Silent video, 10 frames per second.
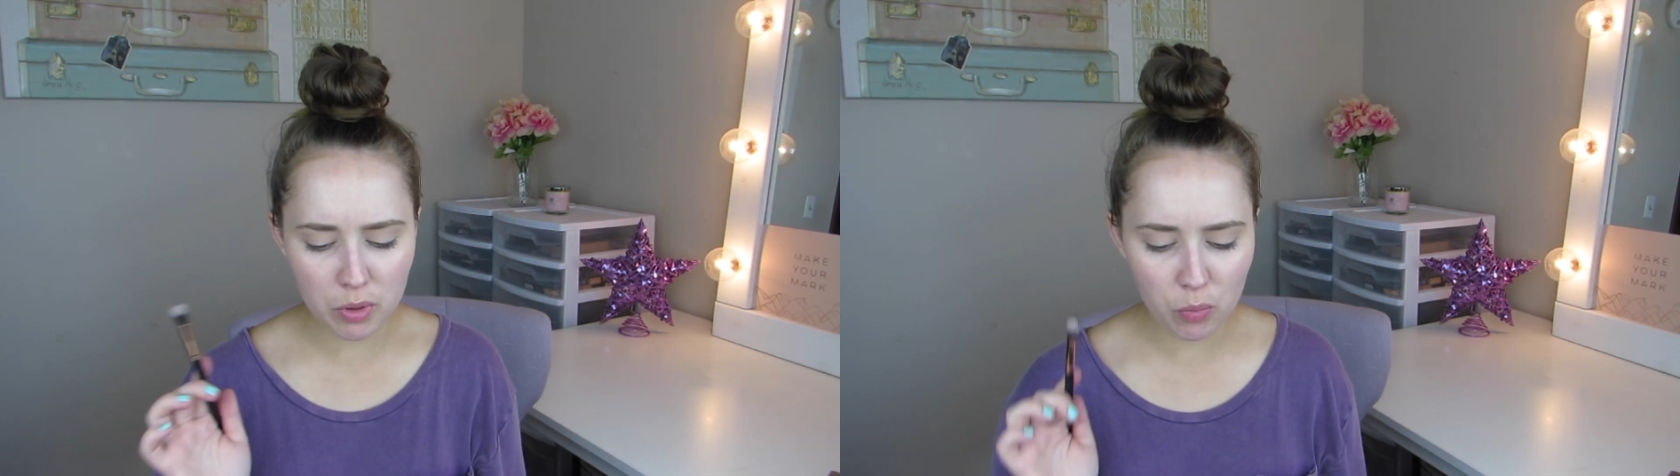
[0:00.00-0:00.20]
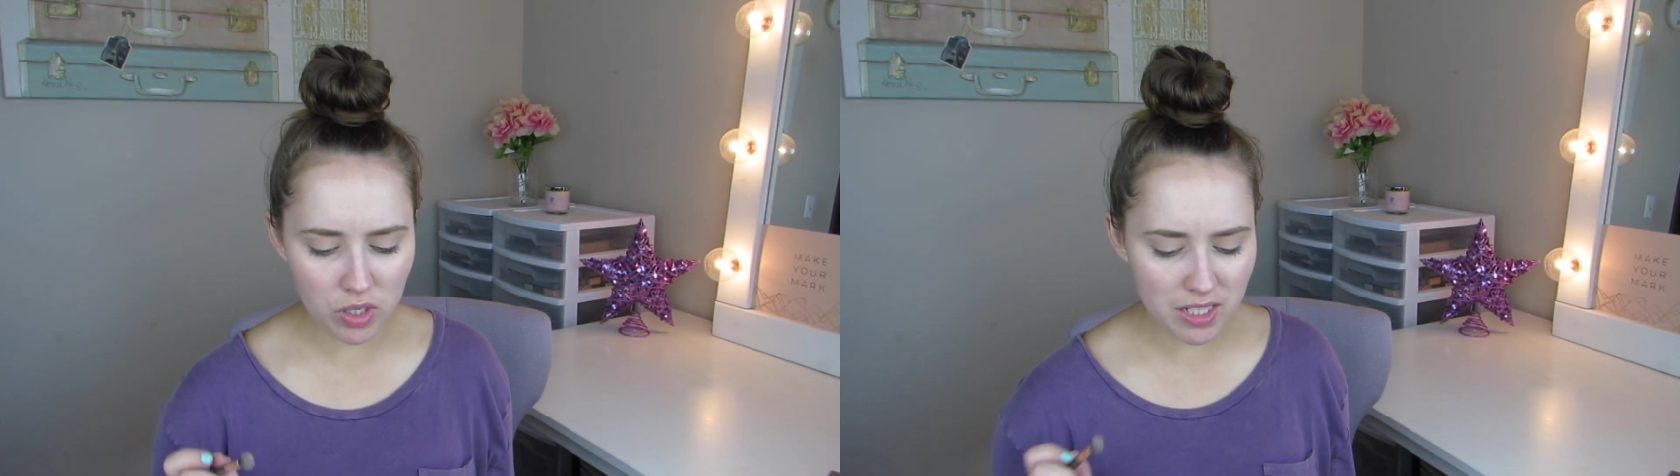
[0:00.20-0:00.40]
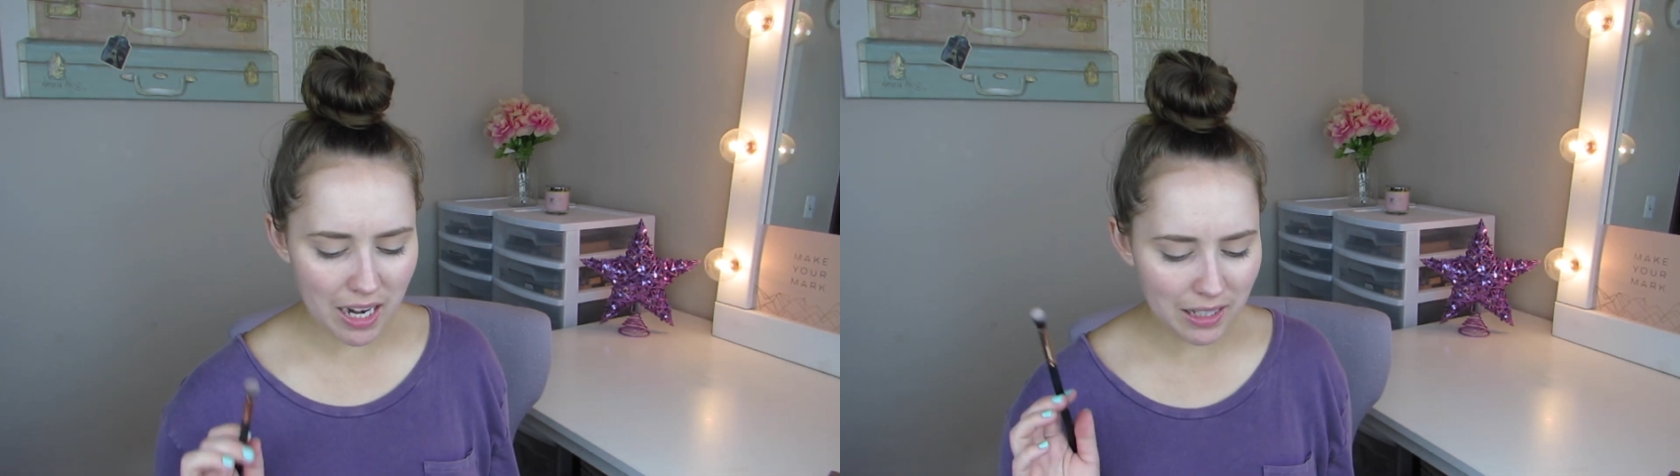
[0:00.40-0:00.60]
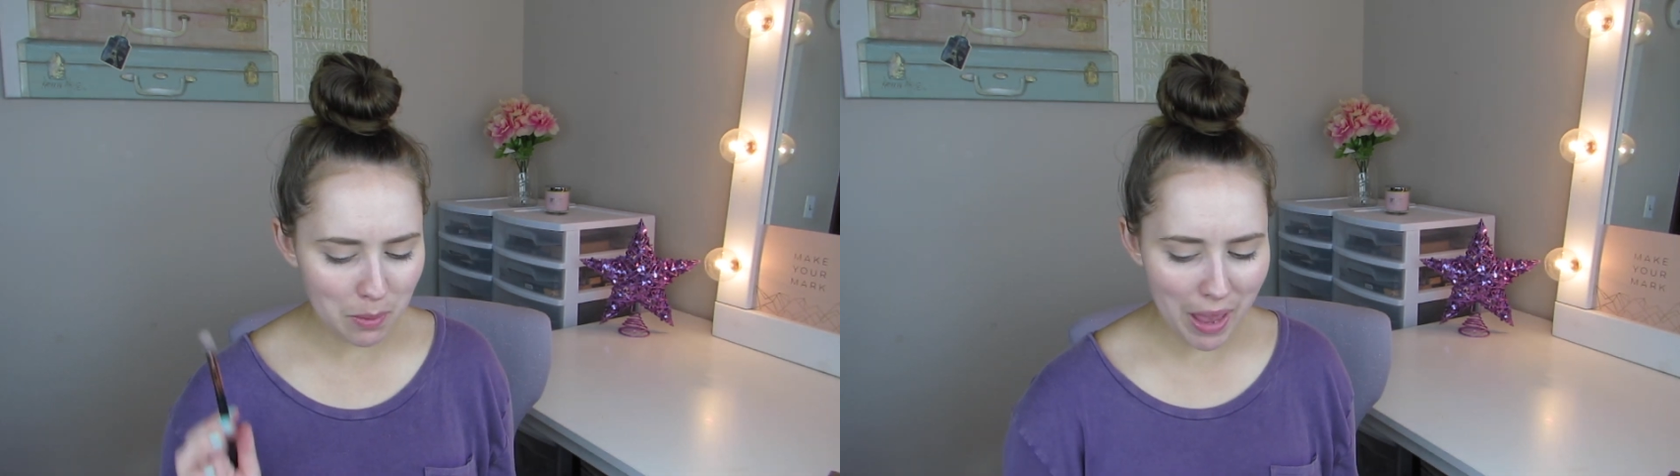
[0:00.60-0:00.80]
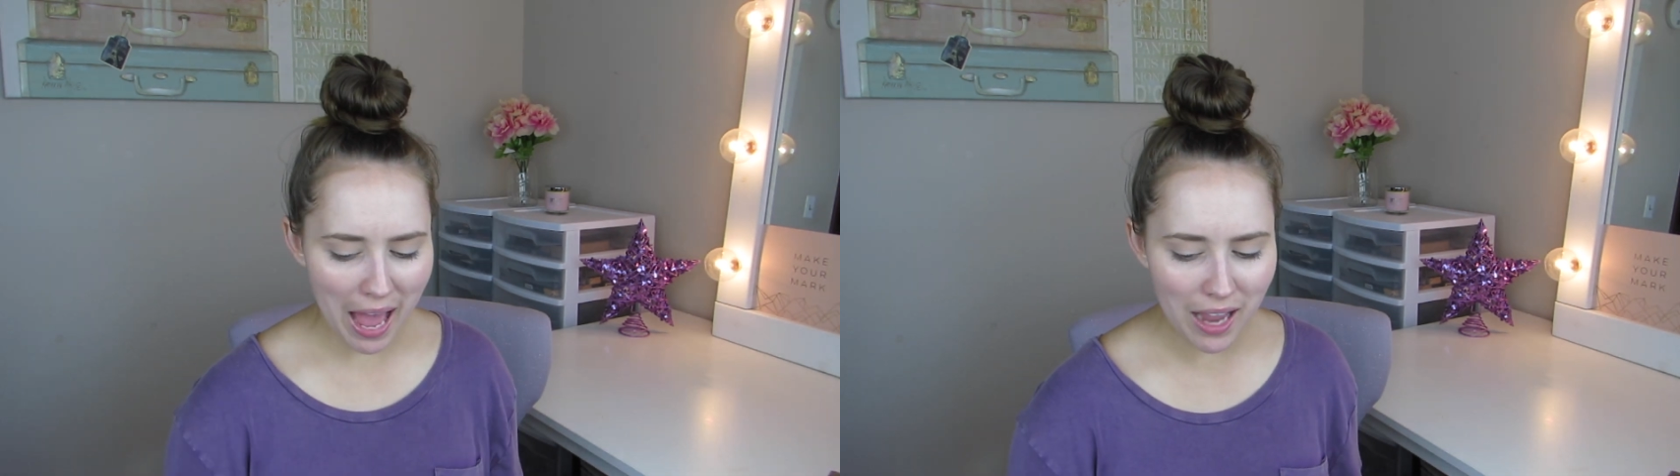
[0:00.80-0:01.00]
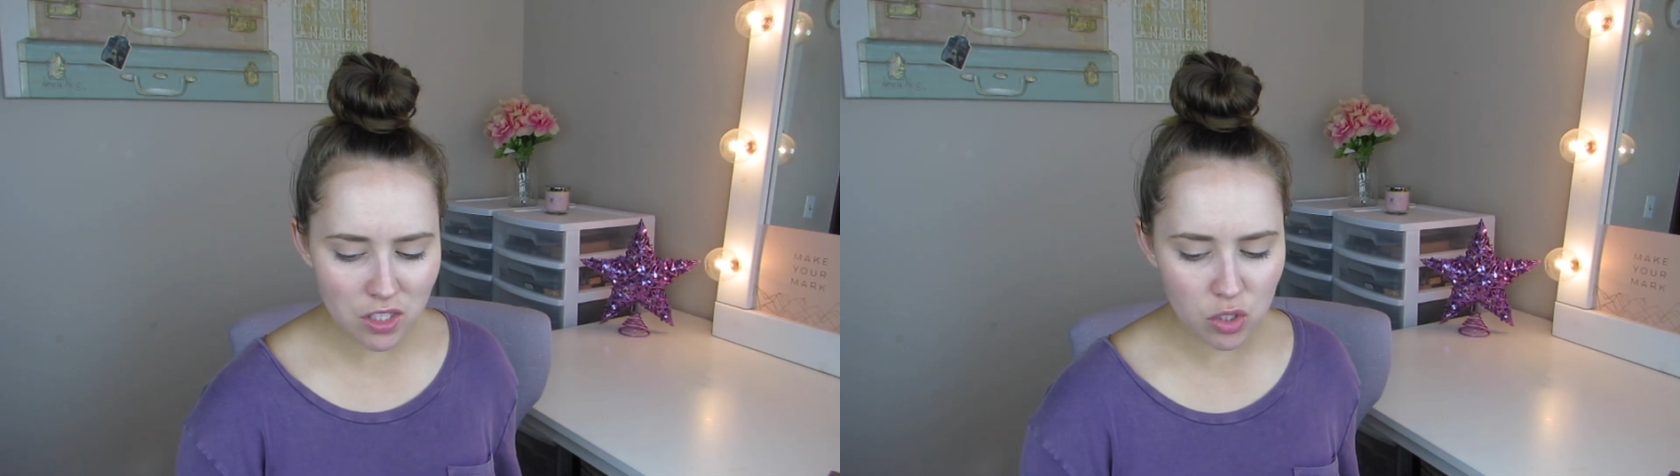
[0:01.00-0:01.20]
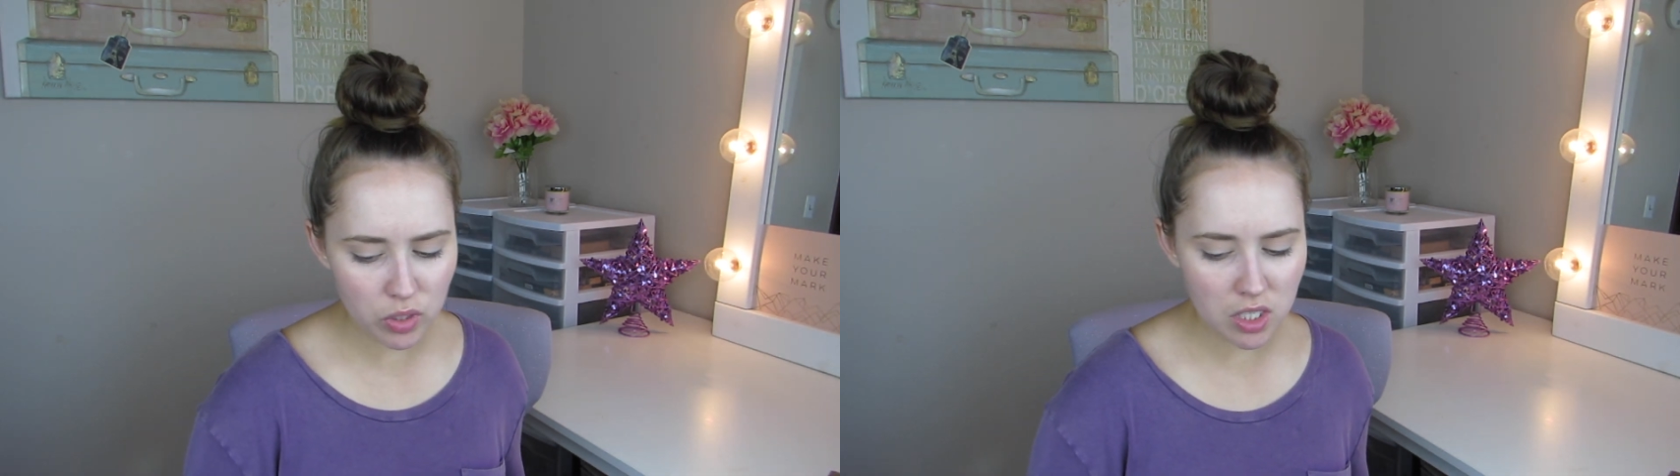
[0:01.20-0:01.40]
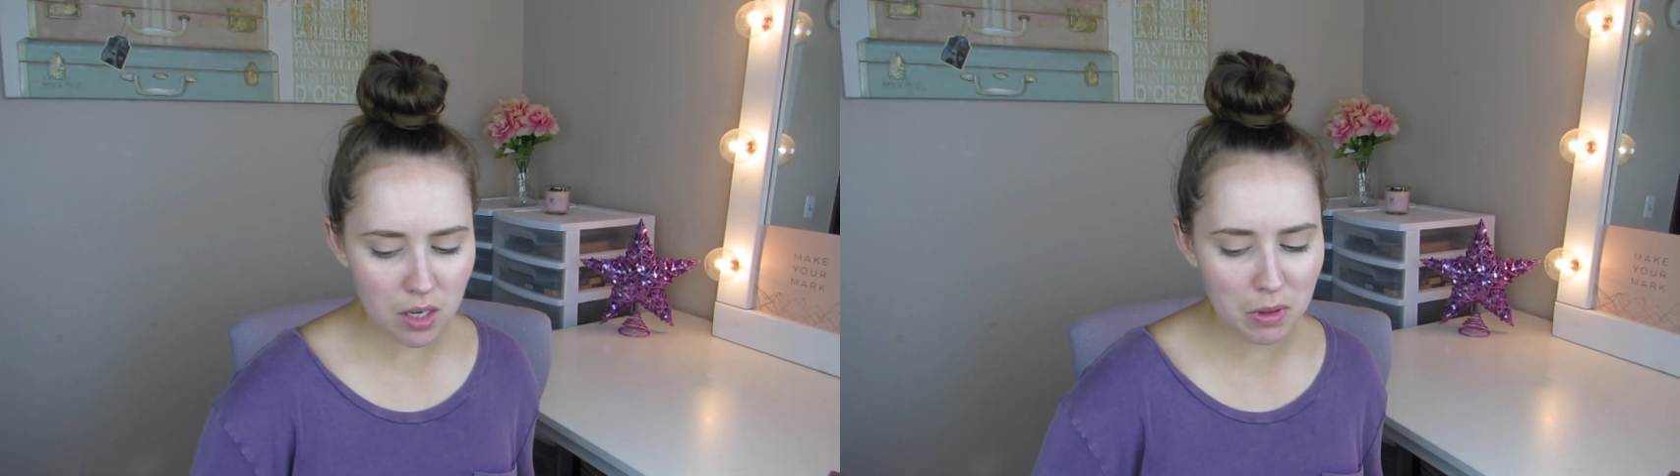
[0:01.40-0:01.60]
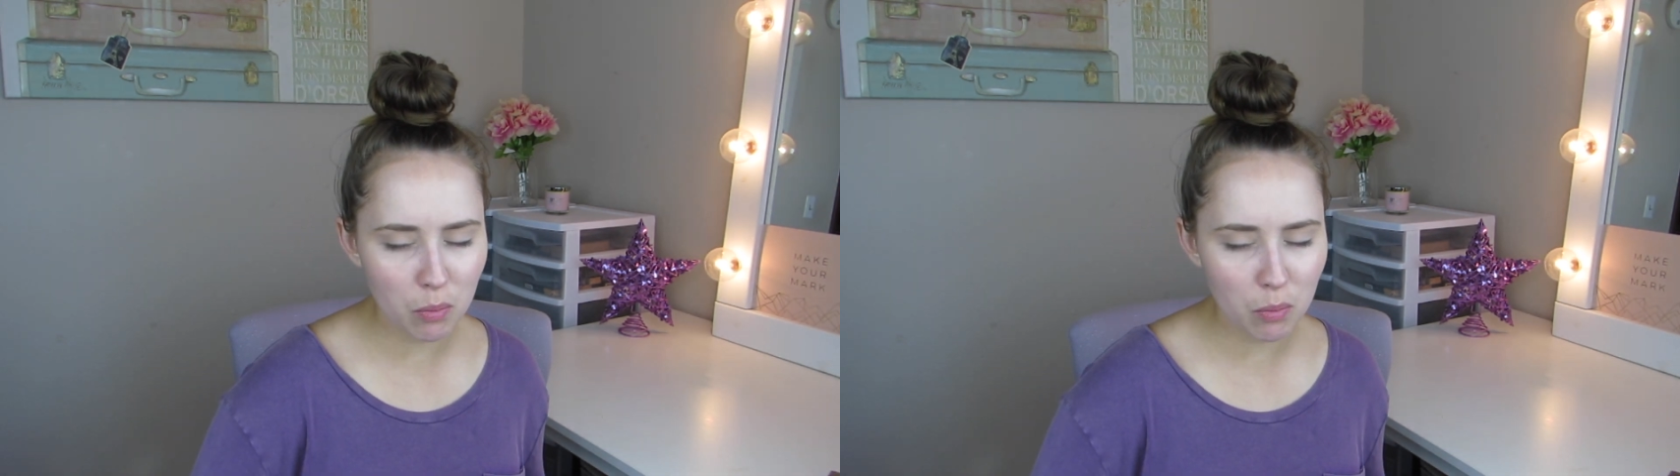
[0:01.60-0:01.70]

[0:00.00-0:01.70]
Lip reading: bit more tightly packed, so it's going to be